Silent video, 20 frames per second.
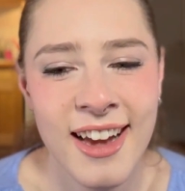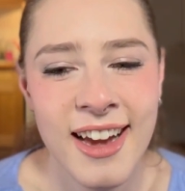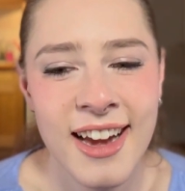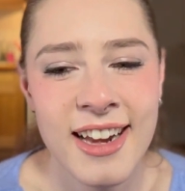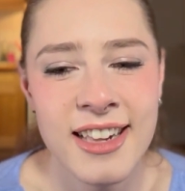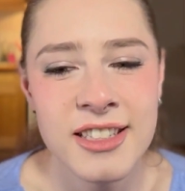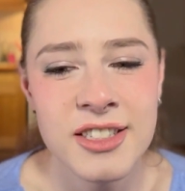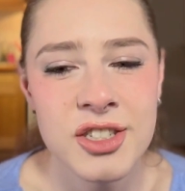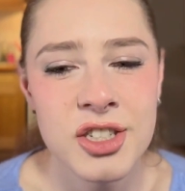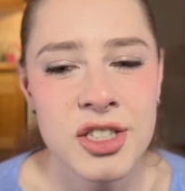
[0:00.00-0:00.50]

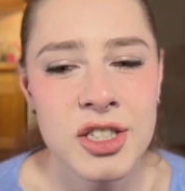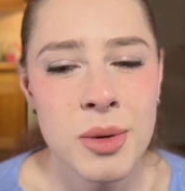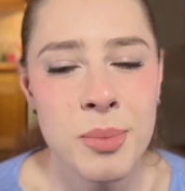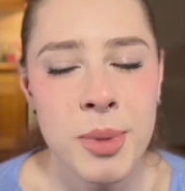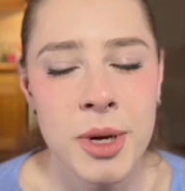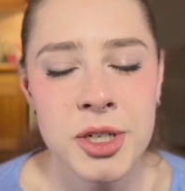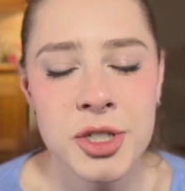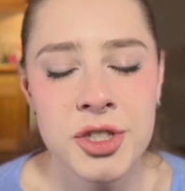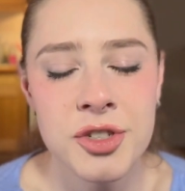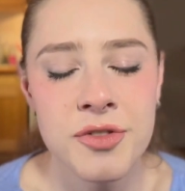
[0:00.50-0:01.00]
It's just a
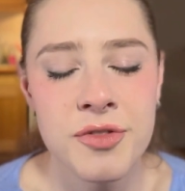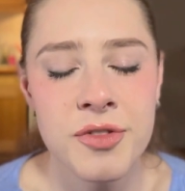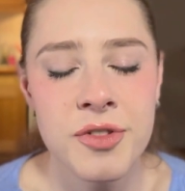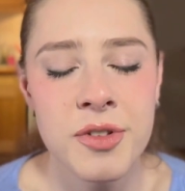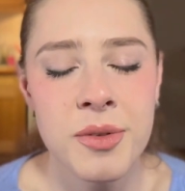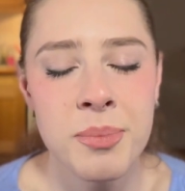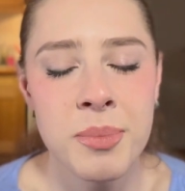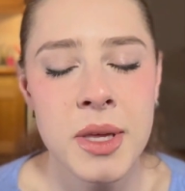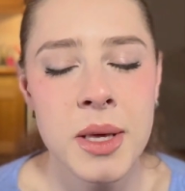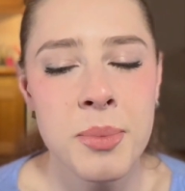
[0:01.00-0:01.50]
bunch of
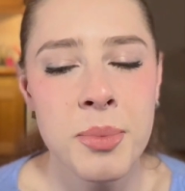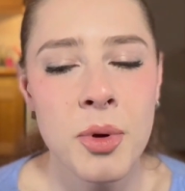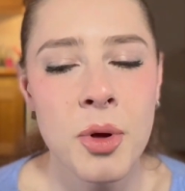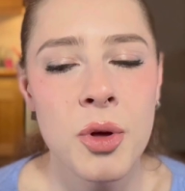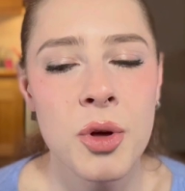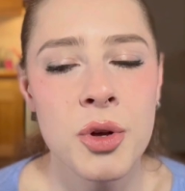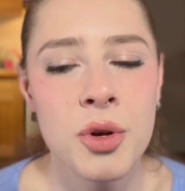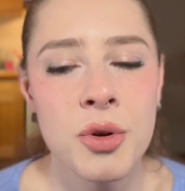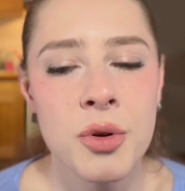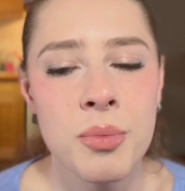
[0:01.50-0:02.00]
people
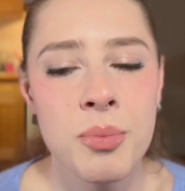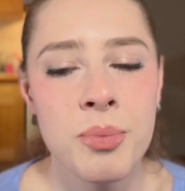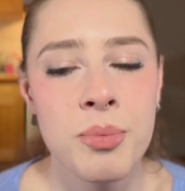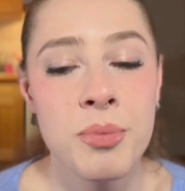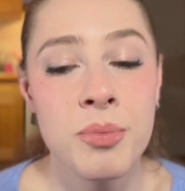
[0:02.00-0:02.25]
who